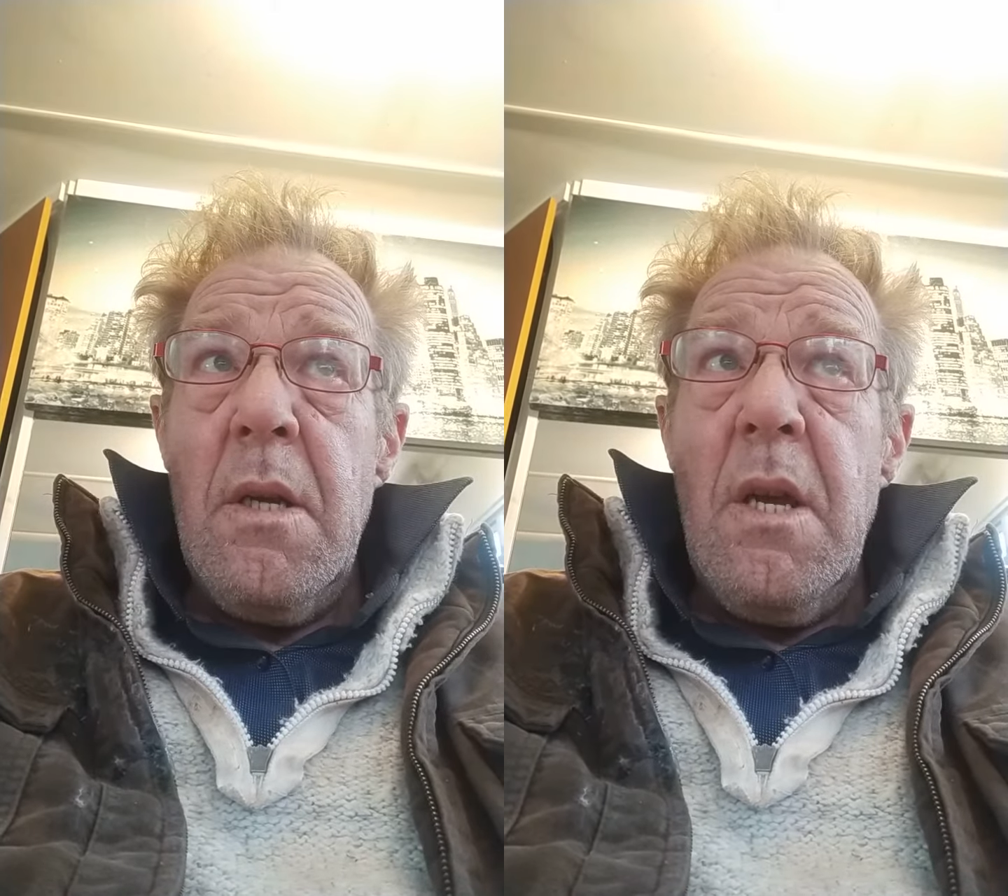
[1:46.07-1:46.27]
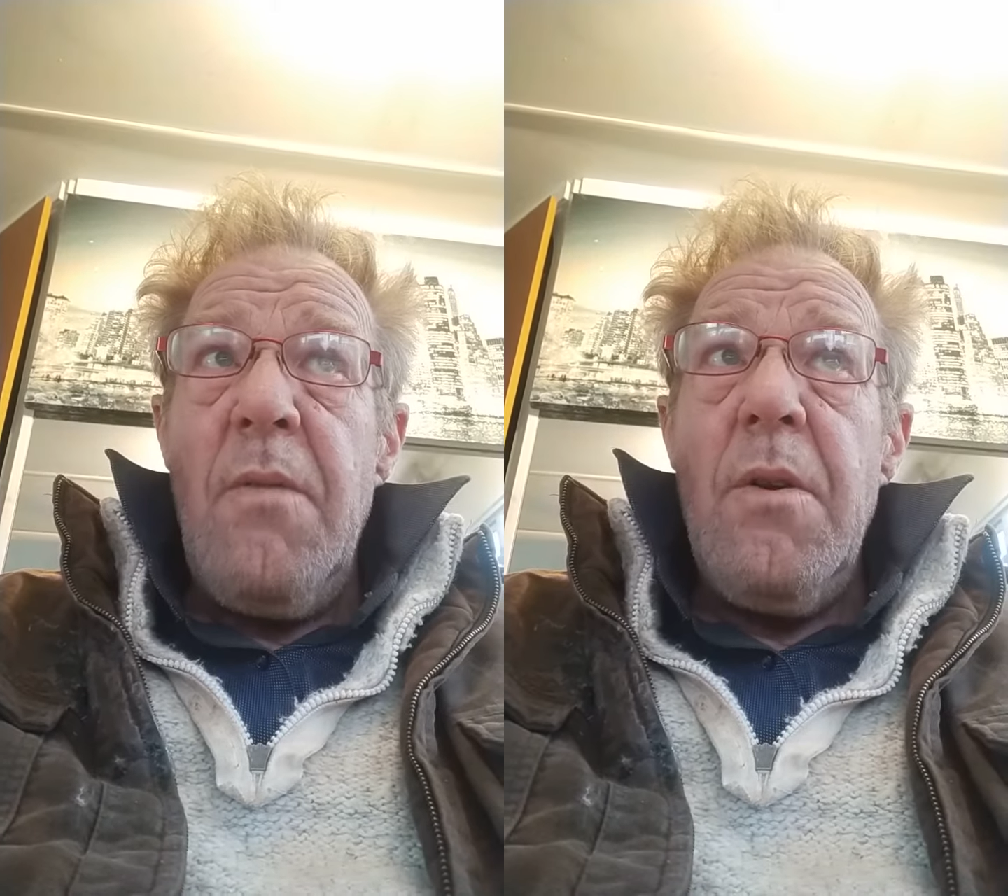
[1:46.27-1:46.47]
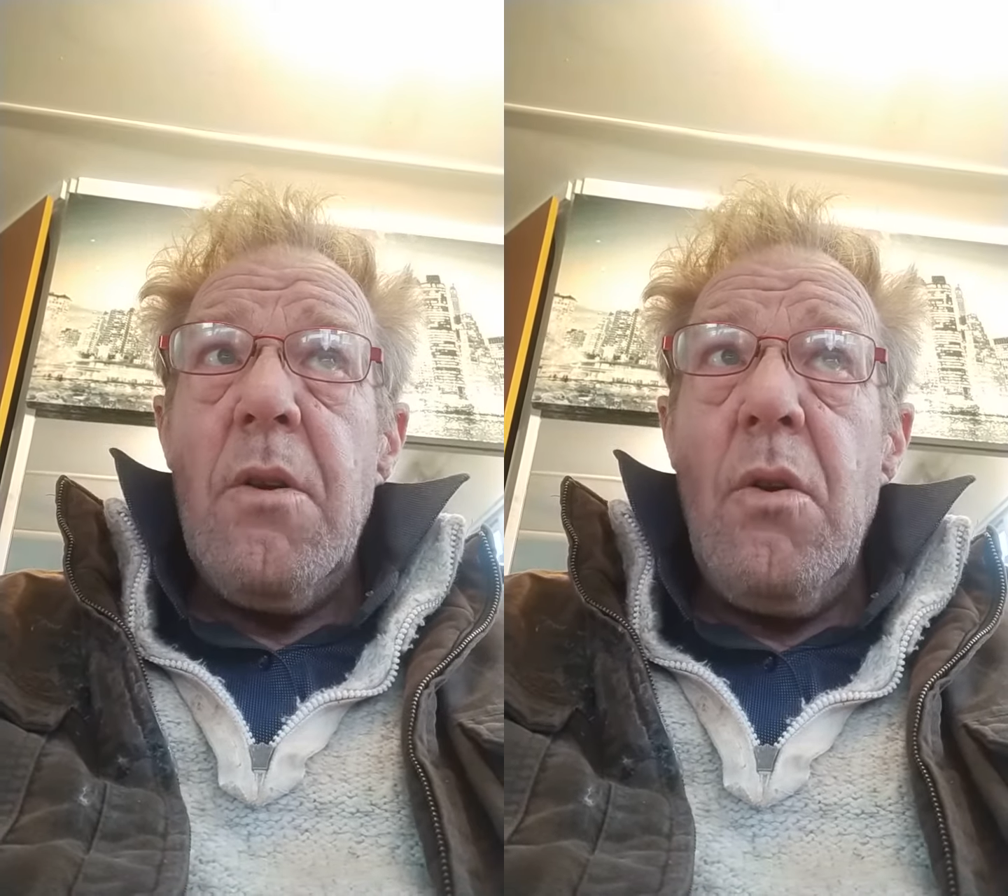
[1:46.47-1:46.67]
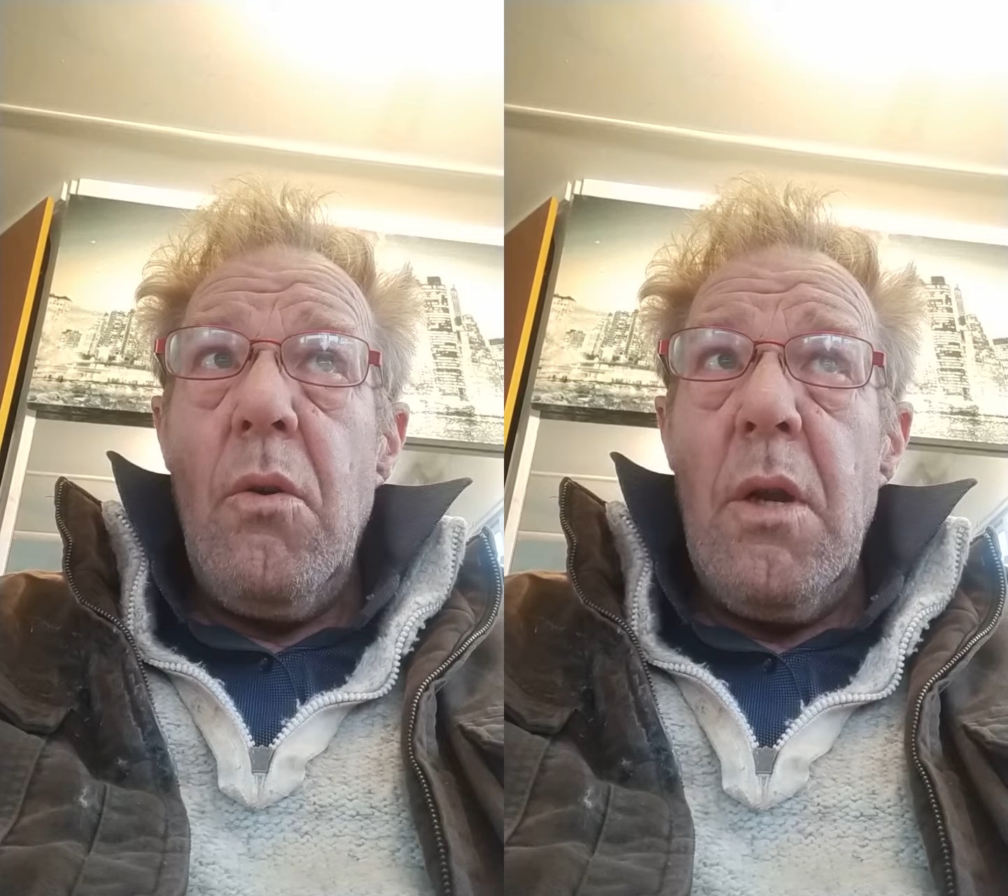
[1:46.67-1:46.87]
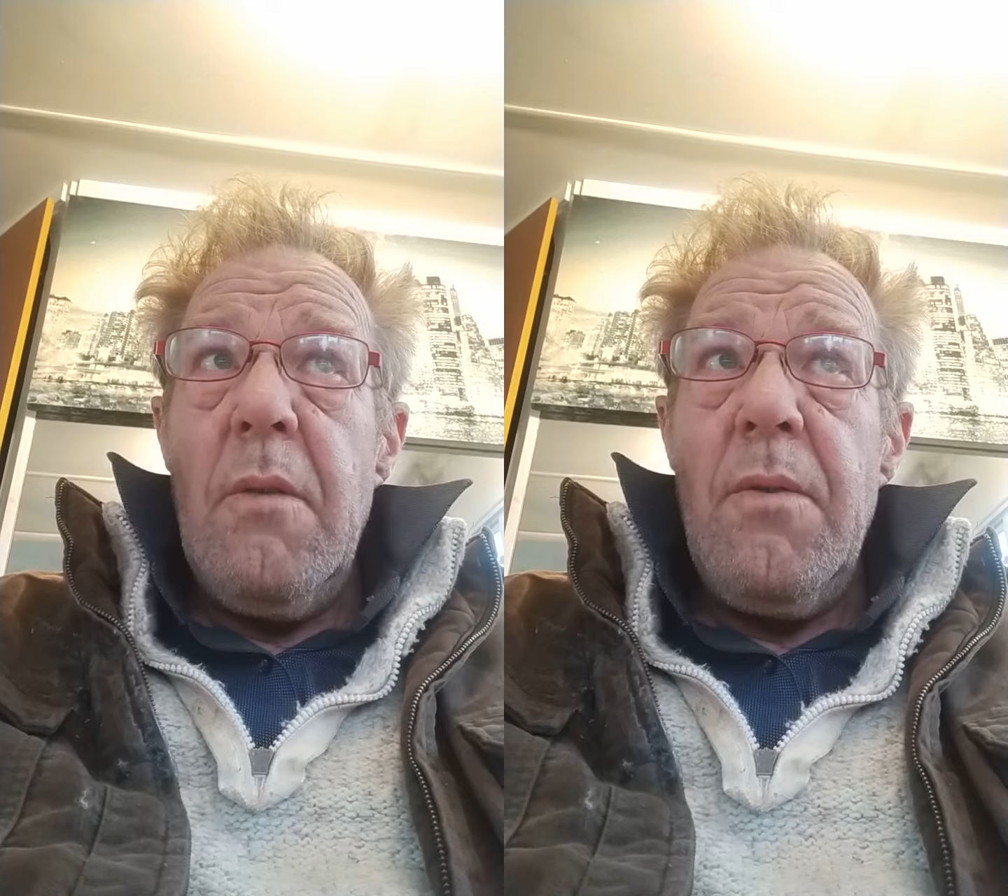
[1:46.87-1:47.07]
if you're
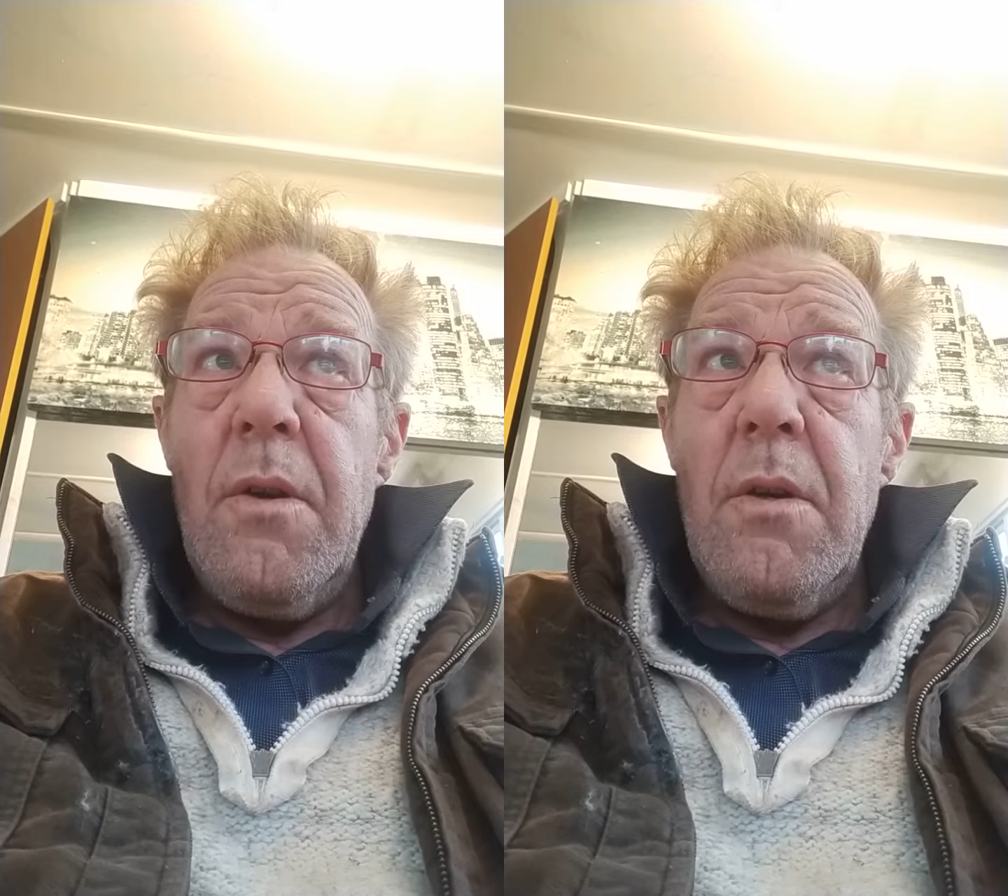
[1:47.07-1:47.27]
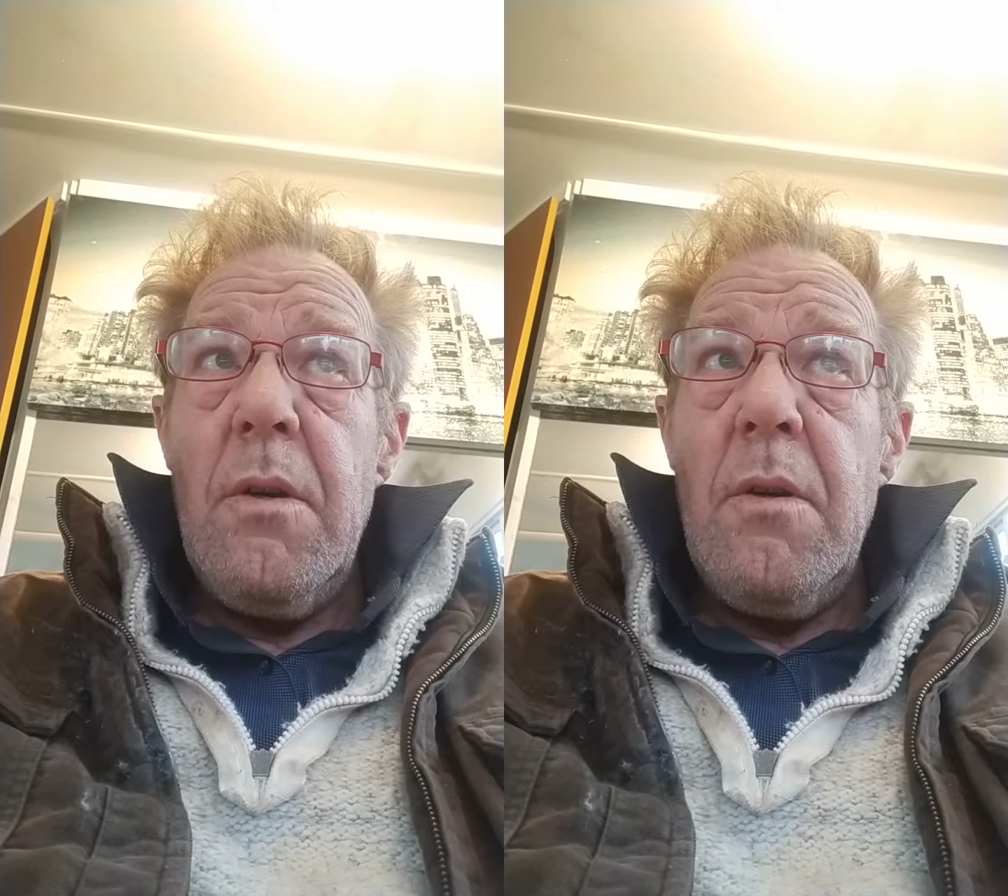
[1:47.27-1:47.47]
calling for